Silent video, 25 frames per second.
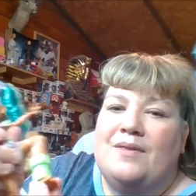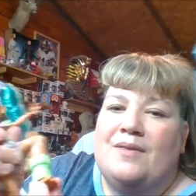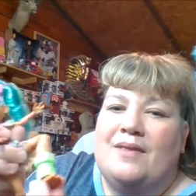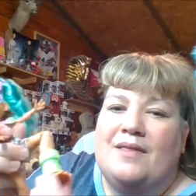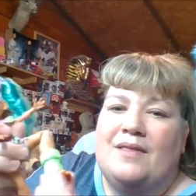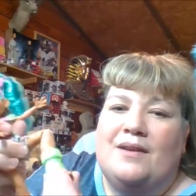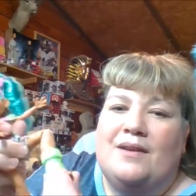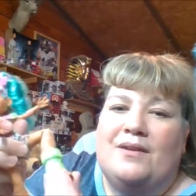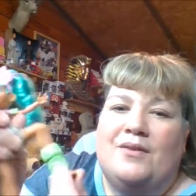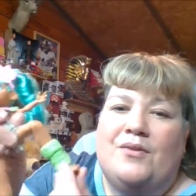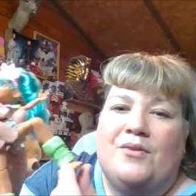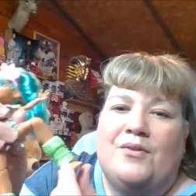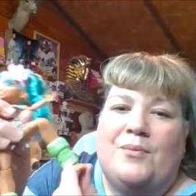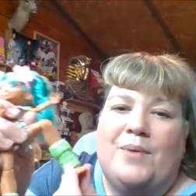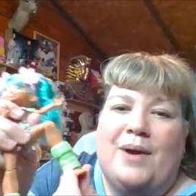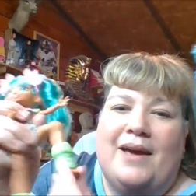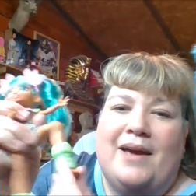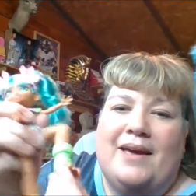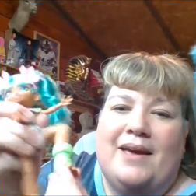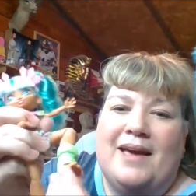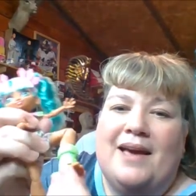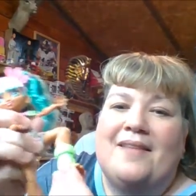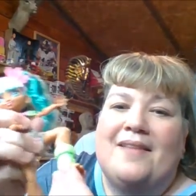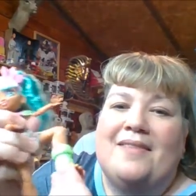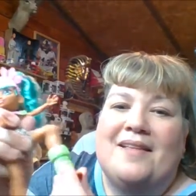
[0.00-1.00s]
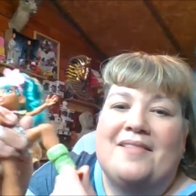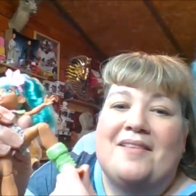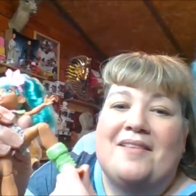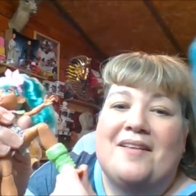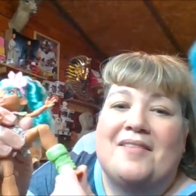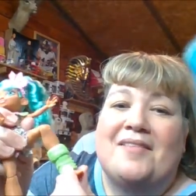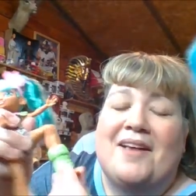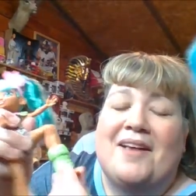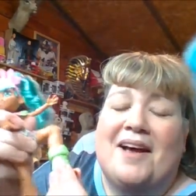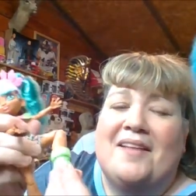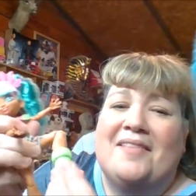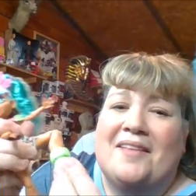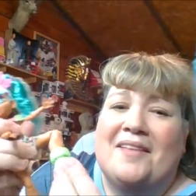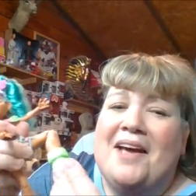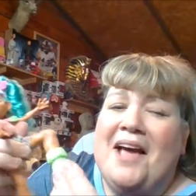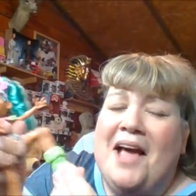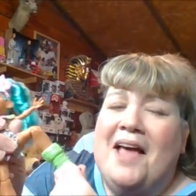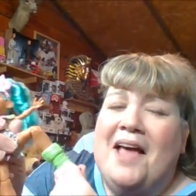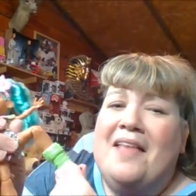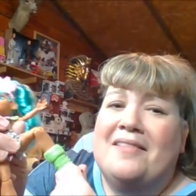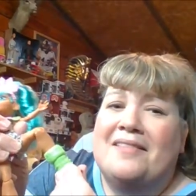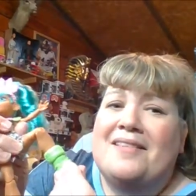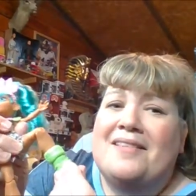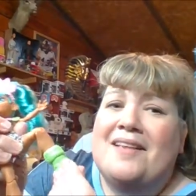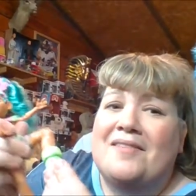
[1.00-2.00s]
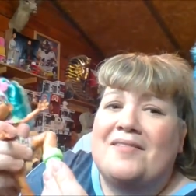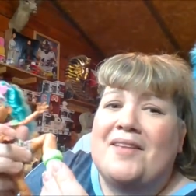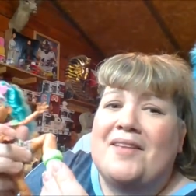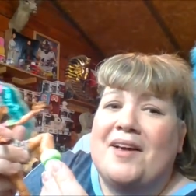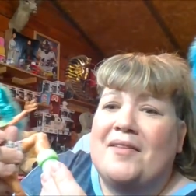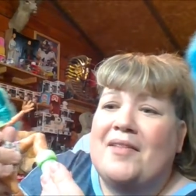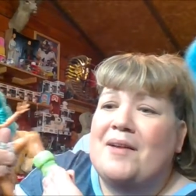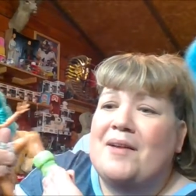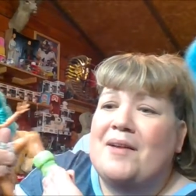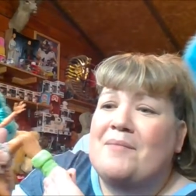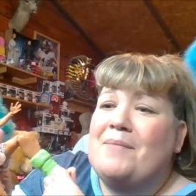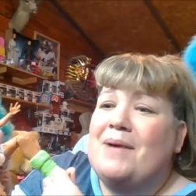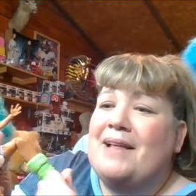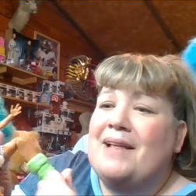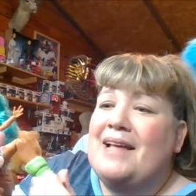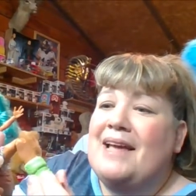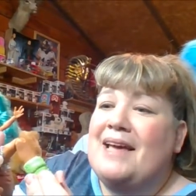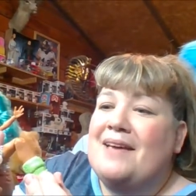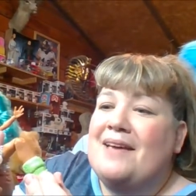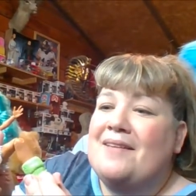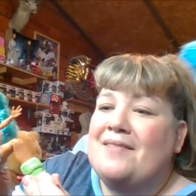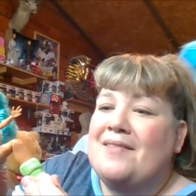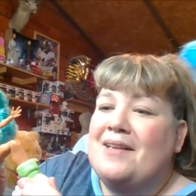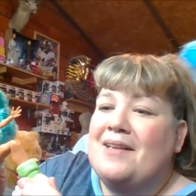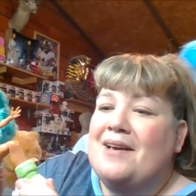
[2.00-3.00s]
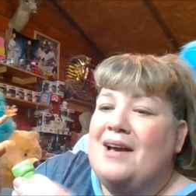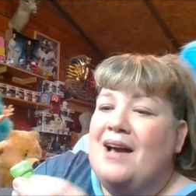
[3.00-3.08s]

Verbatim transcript: the little sway. Yeah, that, that does sounds sound, like yours. Does sound like my knees.